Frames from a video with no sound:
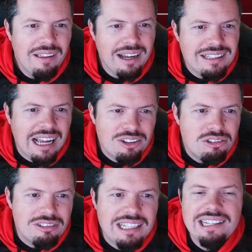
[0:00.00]
I don't
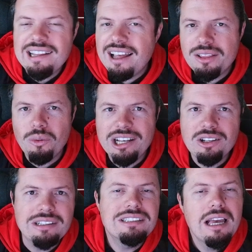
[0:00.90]
really like the way it
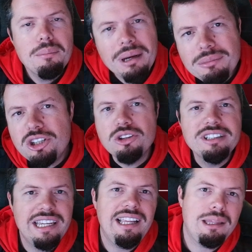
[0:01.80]
looks, but I'm not looking at the